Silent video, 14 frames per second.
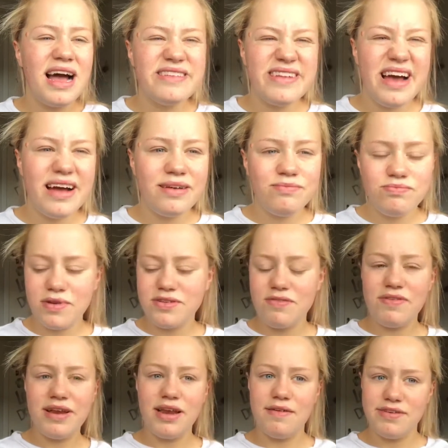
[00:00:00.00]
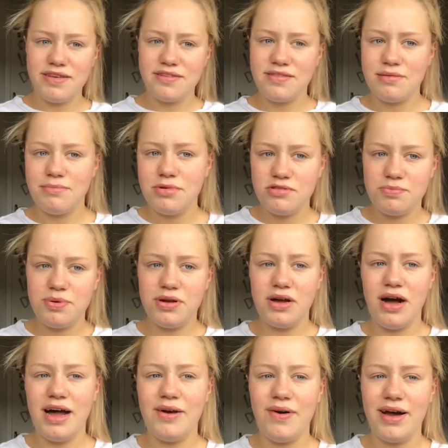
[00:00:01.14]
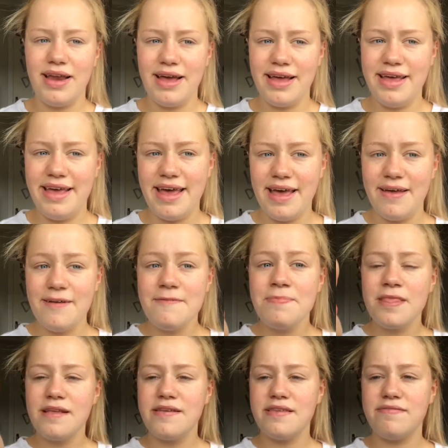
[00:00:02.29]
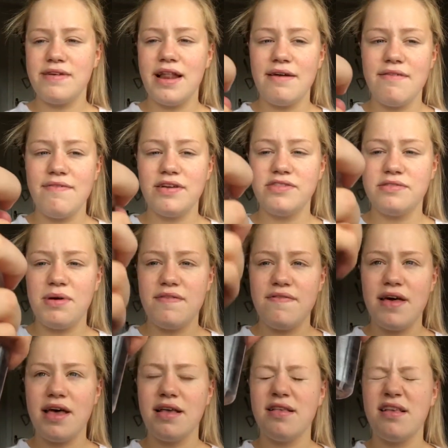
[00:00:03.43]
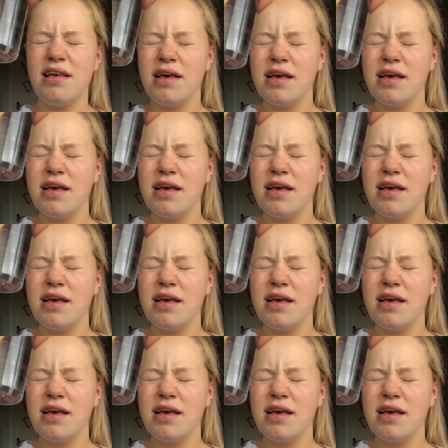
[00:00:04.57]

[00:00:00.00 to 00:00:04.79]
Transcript: I don't really know if it does that much, but I quite like it. Just really like refreshes my face.